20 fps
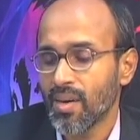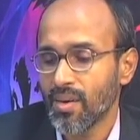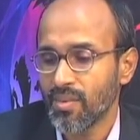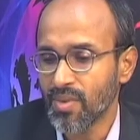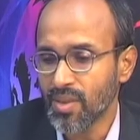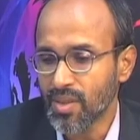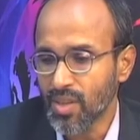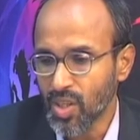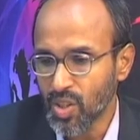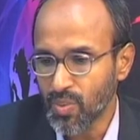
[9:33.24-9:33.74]

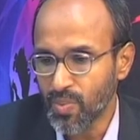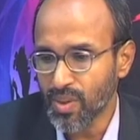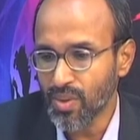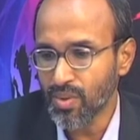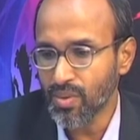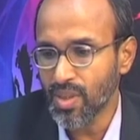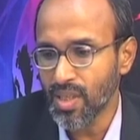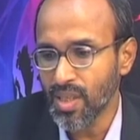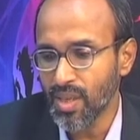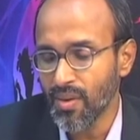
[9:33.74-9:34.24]
with respect
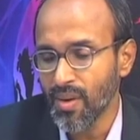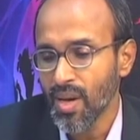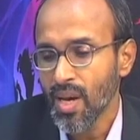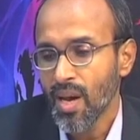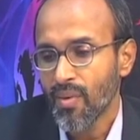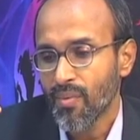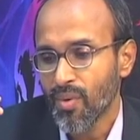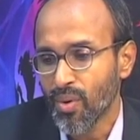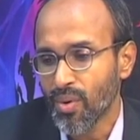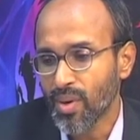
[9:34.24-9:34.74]
to the
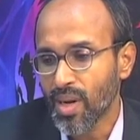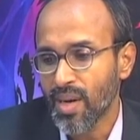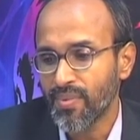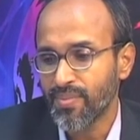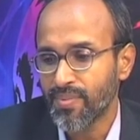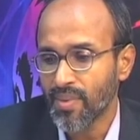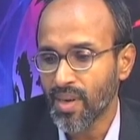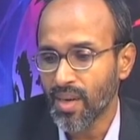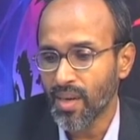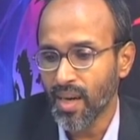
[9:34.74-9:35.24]

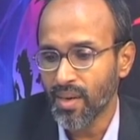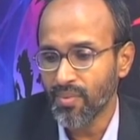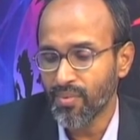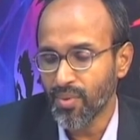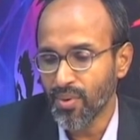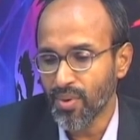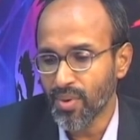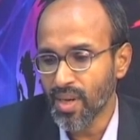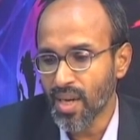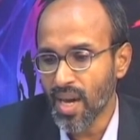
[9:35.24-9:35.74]
flora and
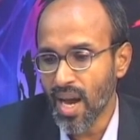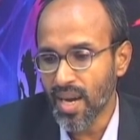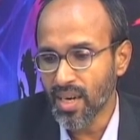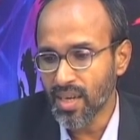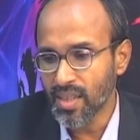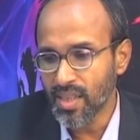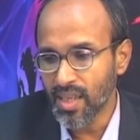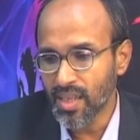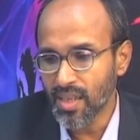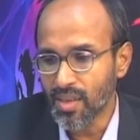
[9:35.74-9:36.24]
fauna,
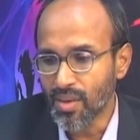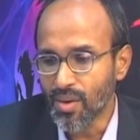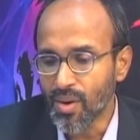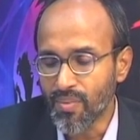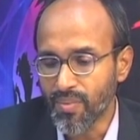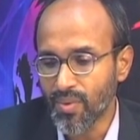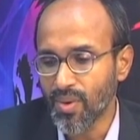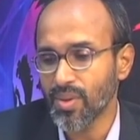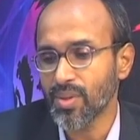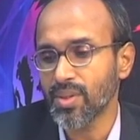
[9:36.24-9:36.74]
and then
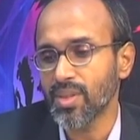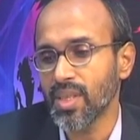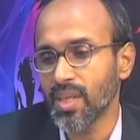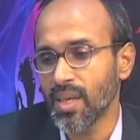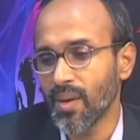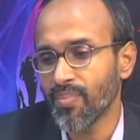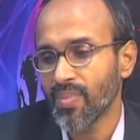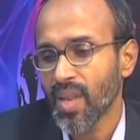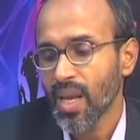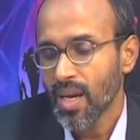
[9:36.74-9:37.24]
of course
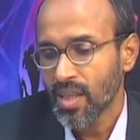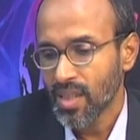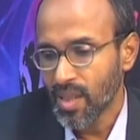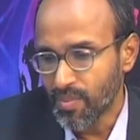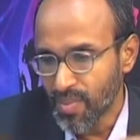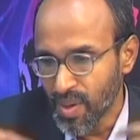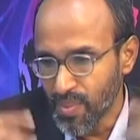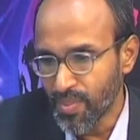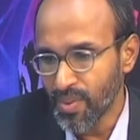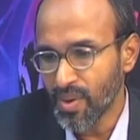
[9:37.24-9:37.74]
the
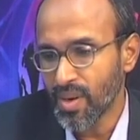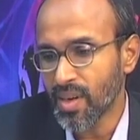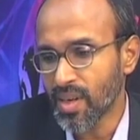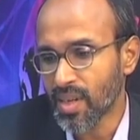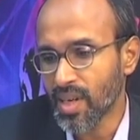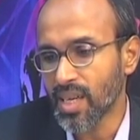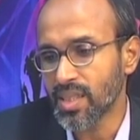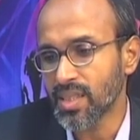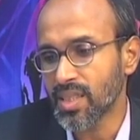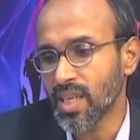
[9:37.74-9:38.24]
people
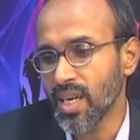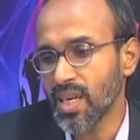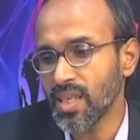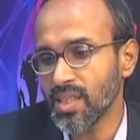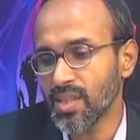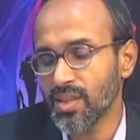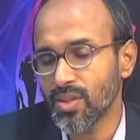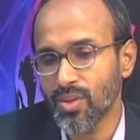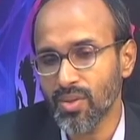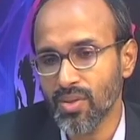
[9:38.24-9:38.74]

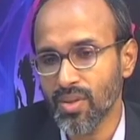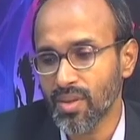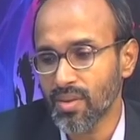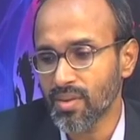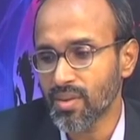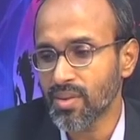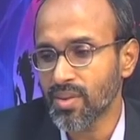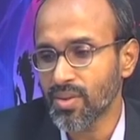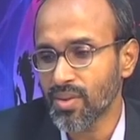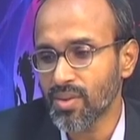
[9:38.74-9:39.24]
concerned. So,
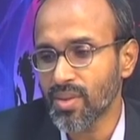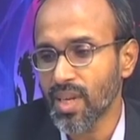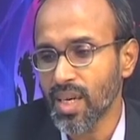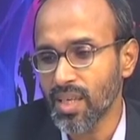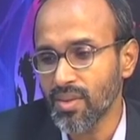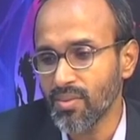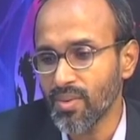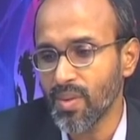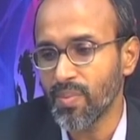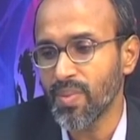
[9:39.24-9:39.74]

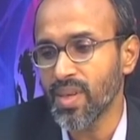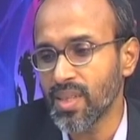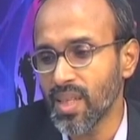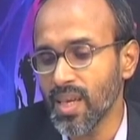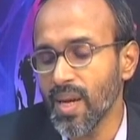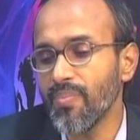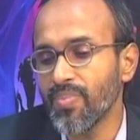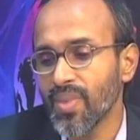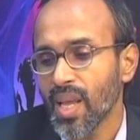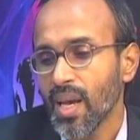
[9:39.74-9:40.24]
that will be
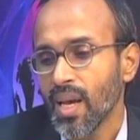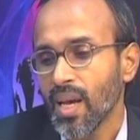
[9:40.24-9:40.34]
the